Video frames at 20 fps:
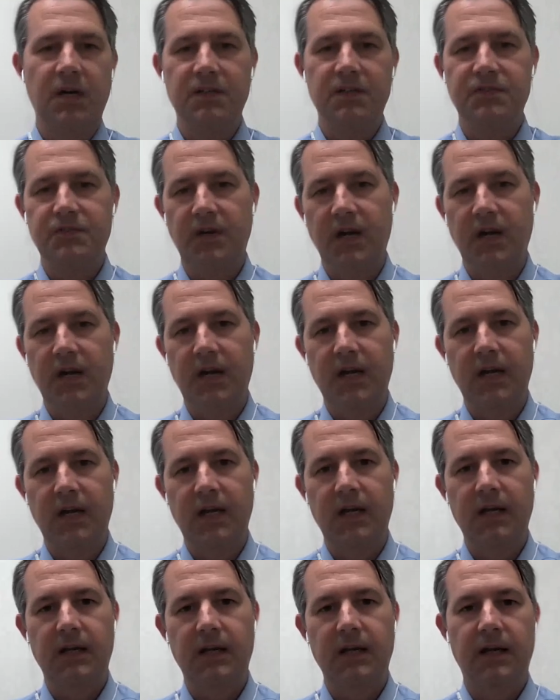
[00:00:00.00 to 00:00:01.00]

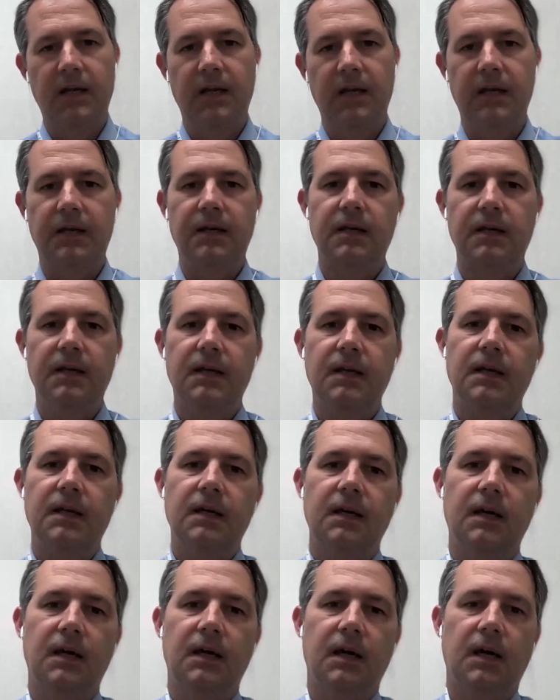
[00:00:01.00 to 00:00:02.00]
strand and
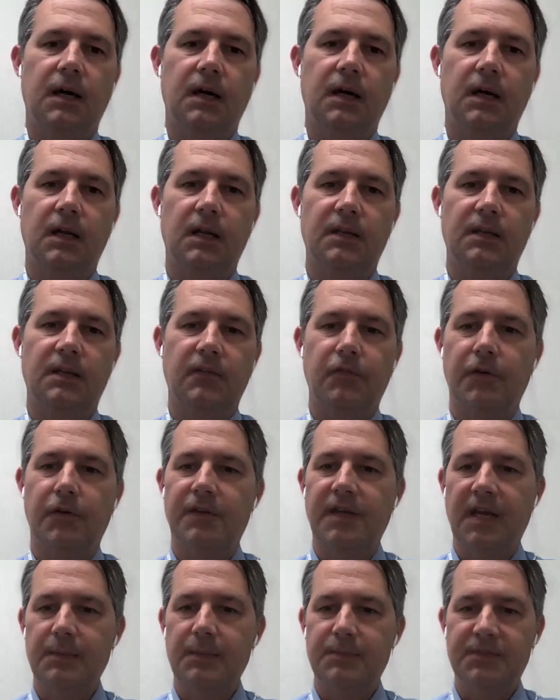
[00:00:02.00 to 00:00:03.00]
different
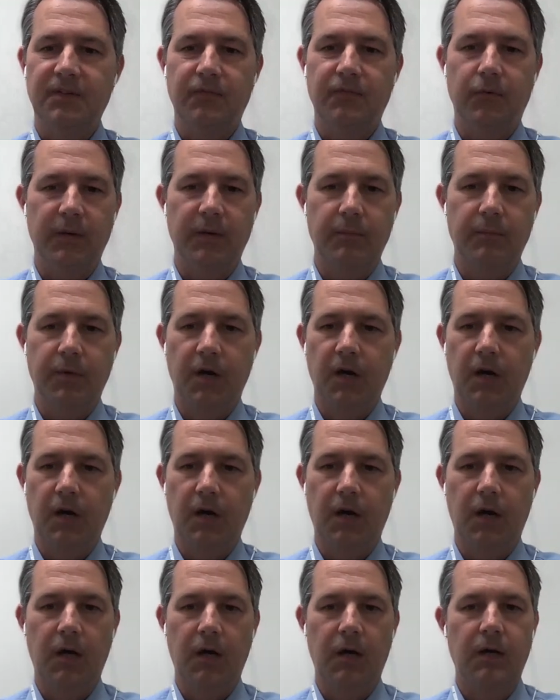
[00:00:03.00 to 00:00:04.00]
types of
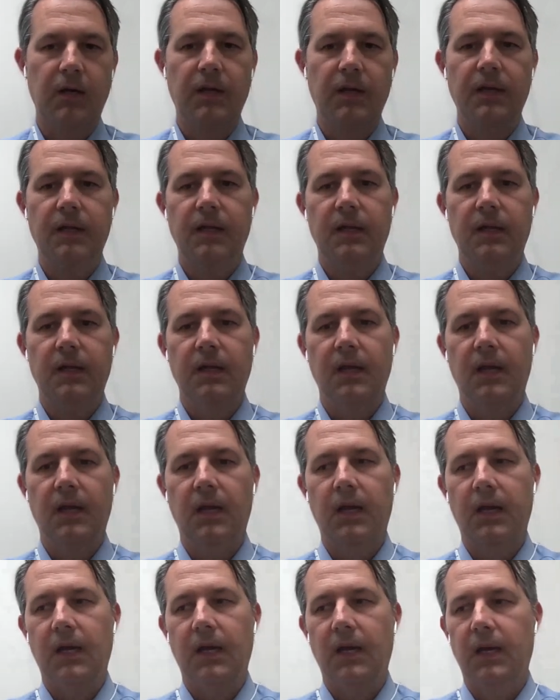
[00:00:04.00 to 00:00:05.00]
rebar,
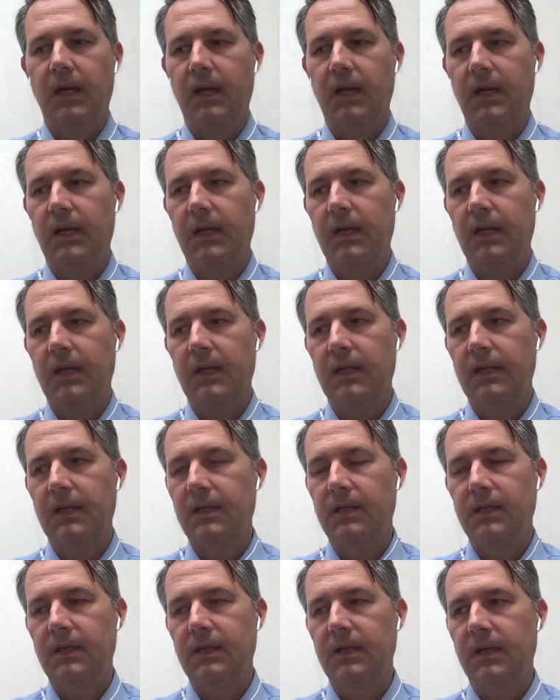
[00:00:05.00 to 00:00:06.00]

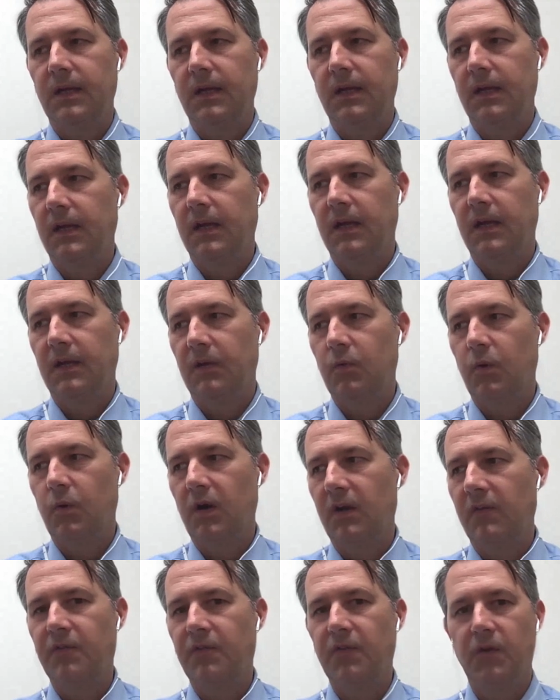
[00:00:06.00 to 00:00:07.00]
and
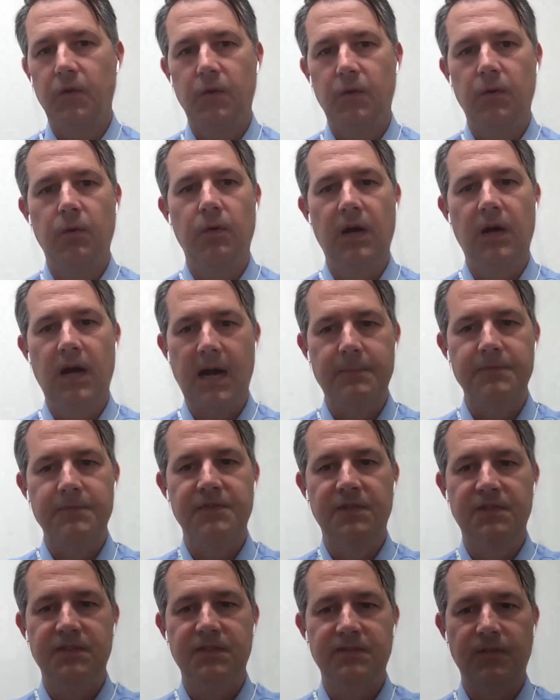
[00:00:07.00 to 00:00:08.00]
quite a few
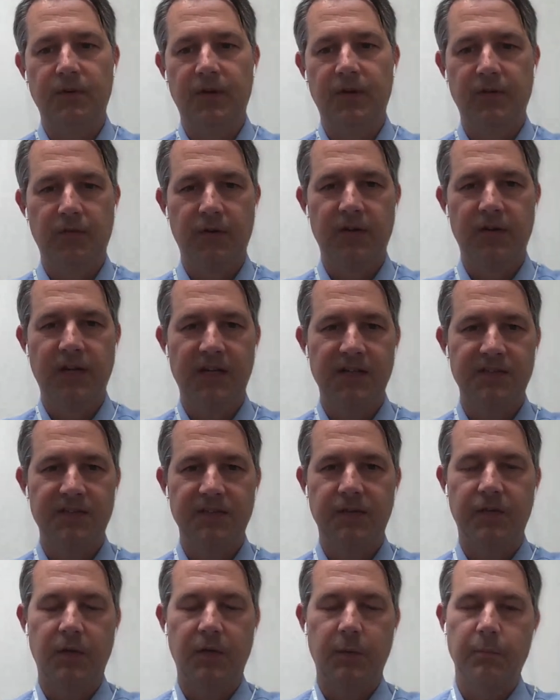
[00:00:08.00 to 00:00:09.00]
options for different tests that
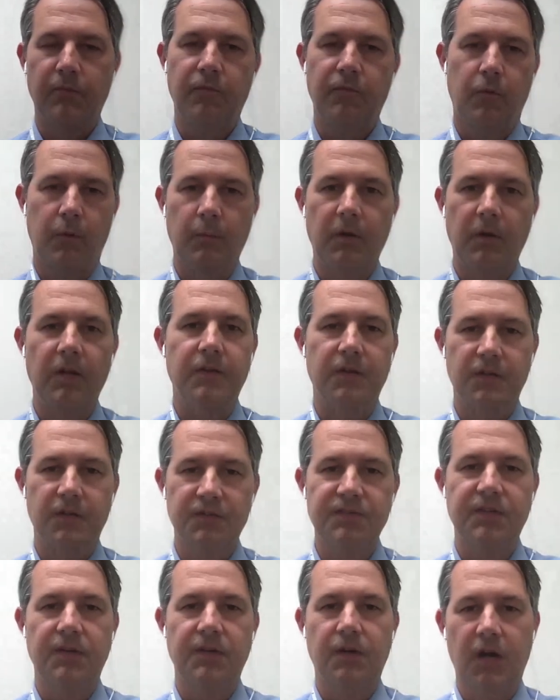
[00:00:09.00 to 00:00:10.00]
you can perform on
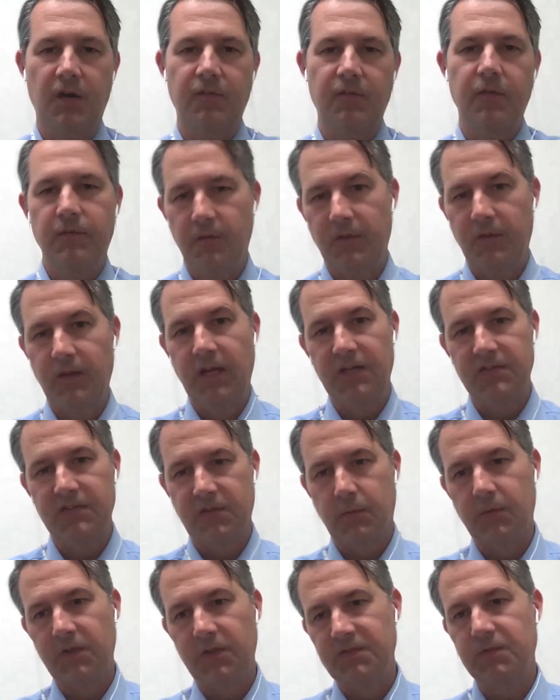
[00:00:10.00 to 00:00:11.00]
those that are offered through the
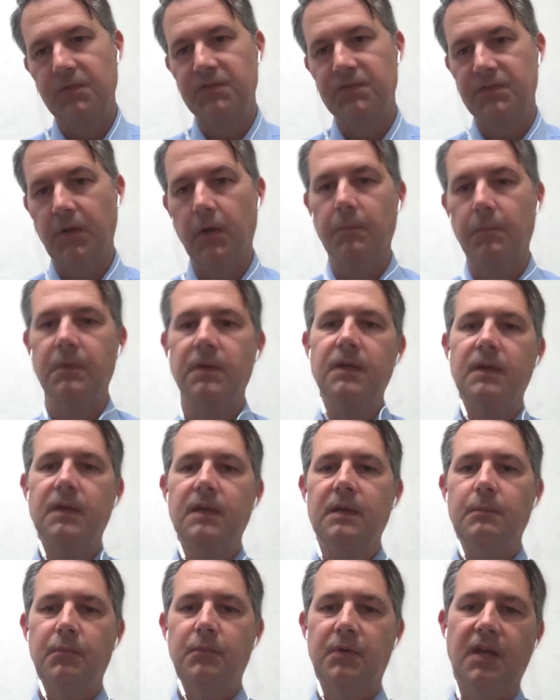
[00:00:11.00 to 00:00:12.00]
AASHTO resource scope.
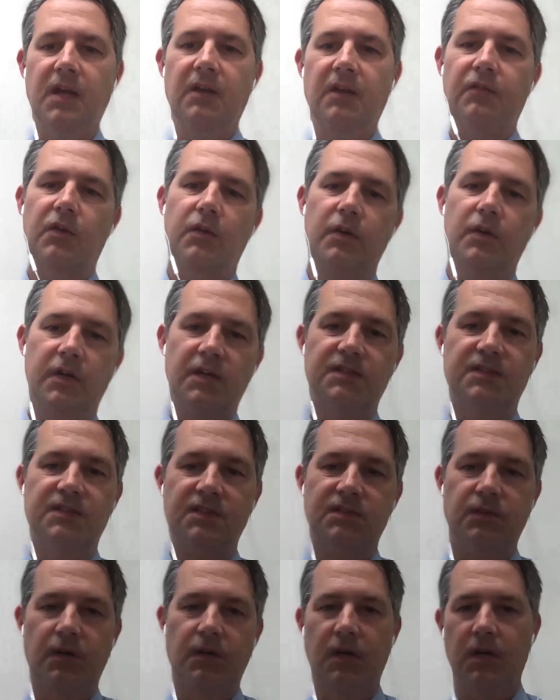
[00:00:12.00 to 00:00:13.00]
But then if you look at
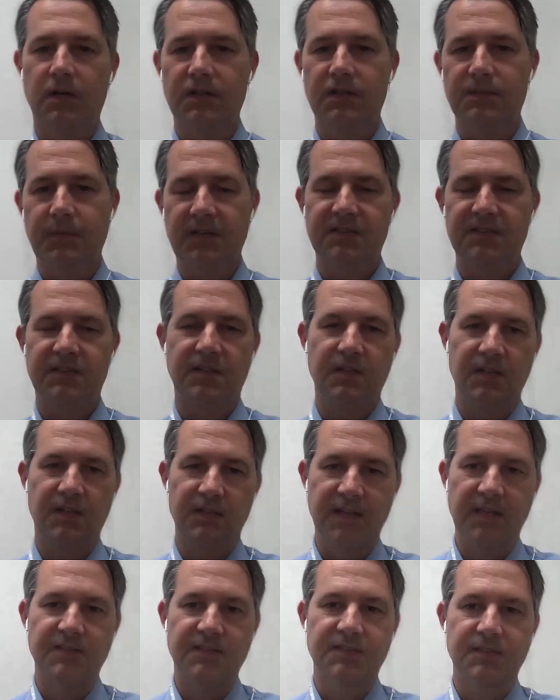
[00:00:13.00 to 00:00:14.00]
CCRL, it's basically
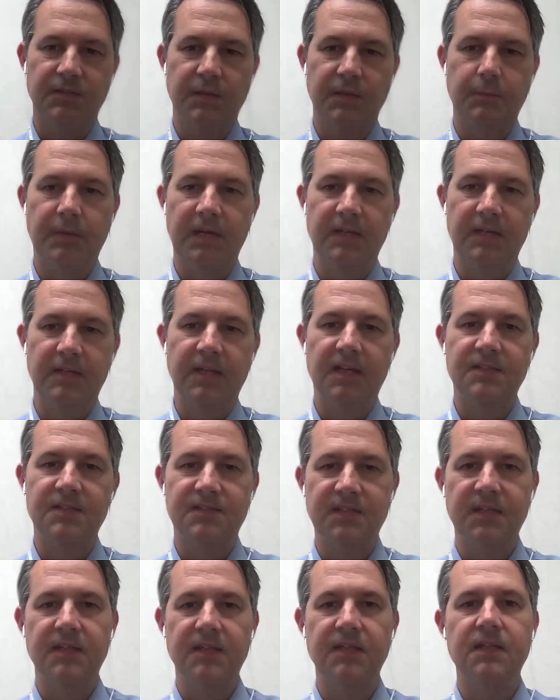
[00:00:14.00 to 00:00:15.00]
tensile and bend
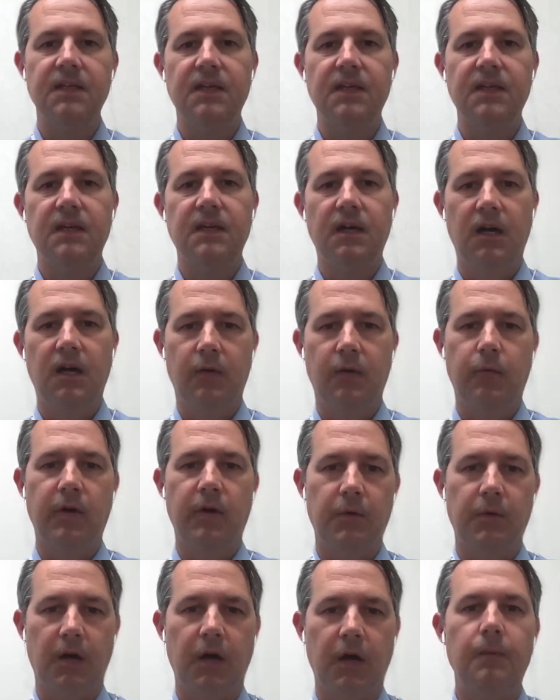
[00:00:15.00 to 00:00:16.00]
testing on
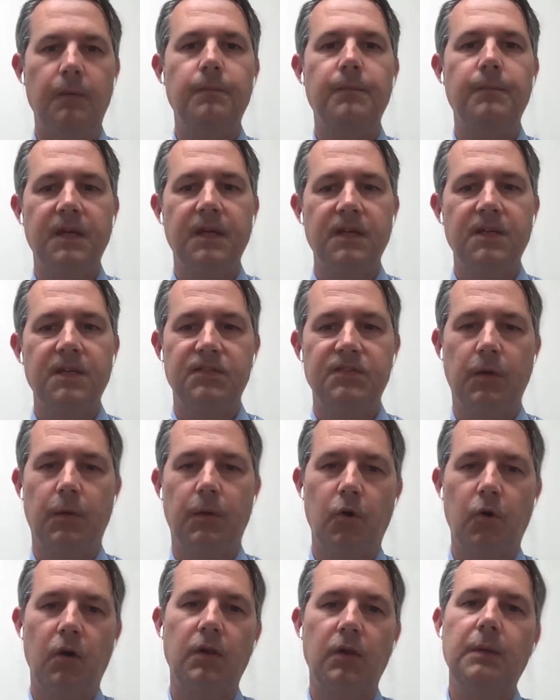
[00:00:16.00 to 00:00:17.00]
rebar. So
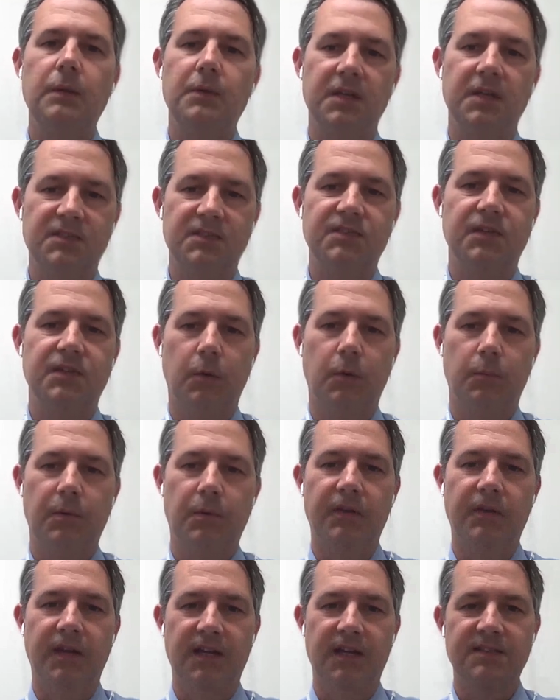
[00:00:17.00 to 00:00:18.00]
more limited scope
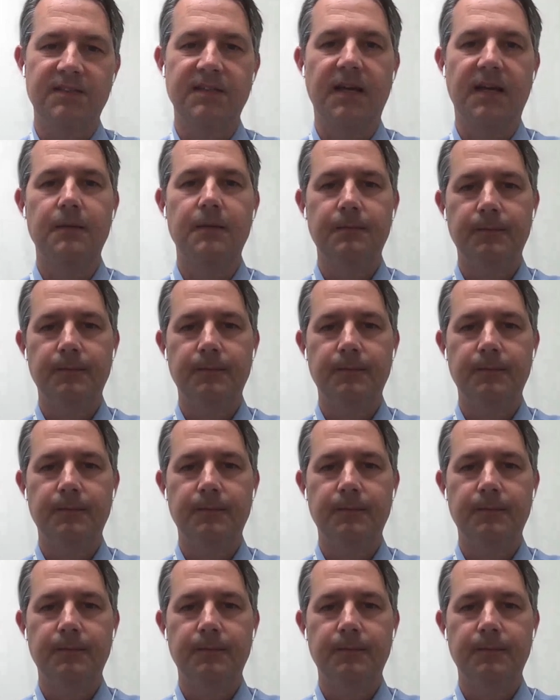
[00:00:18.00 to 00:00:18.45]
on that side.